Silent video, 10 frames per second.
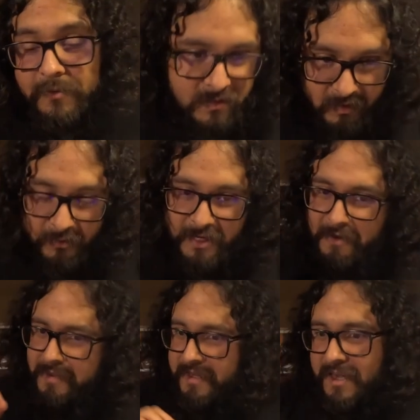So
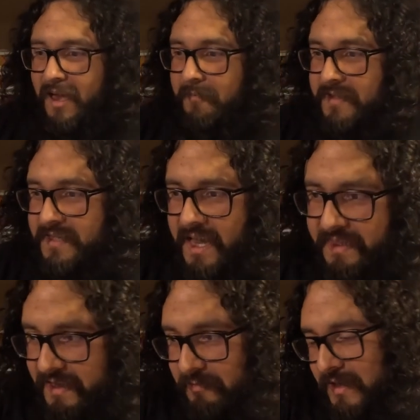down in the comments, I
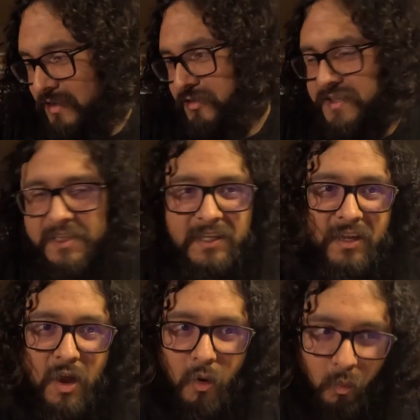think it'd be interesting.
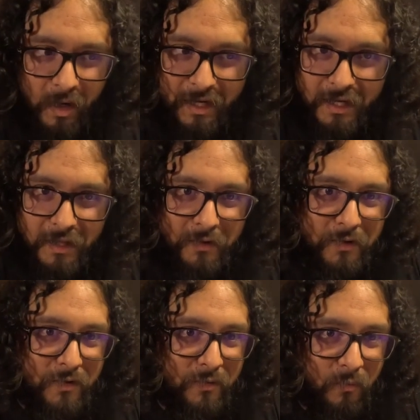What
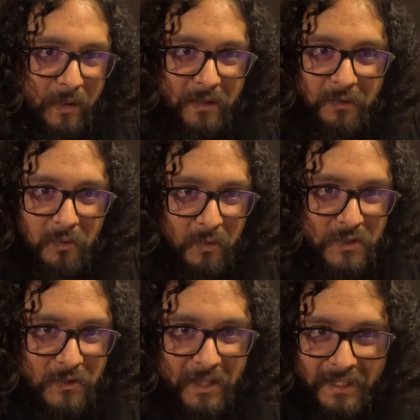color wheel would
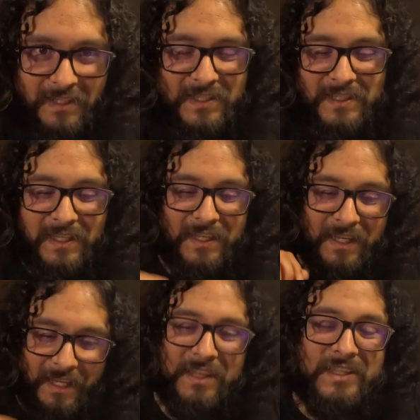you like to see
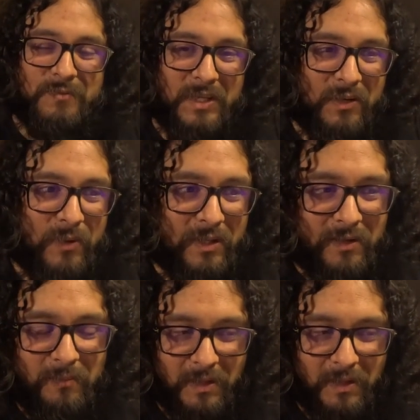in this Beeeeg Wheel?